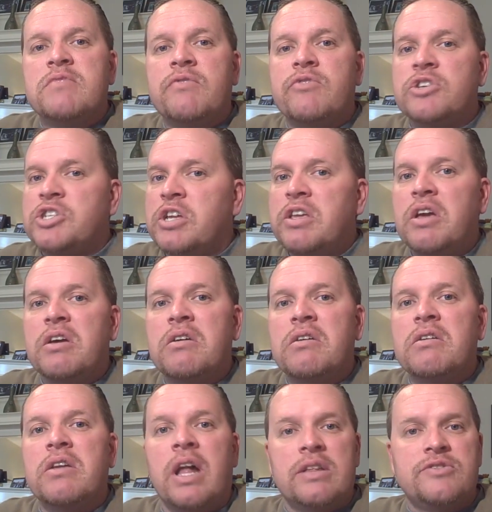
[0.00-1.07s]
Virginia,
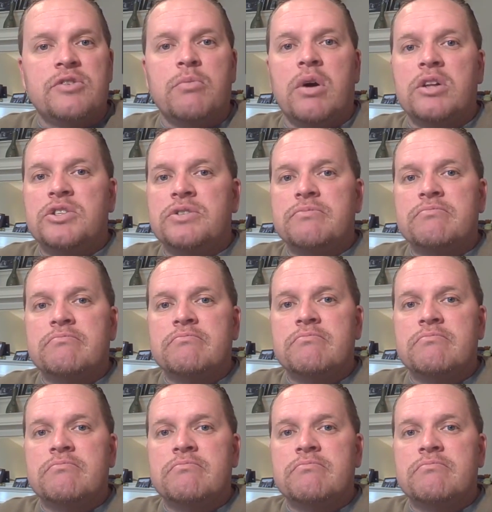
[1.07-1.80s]
not so much.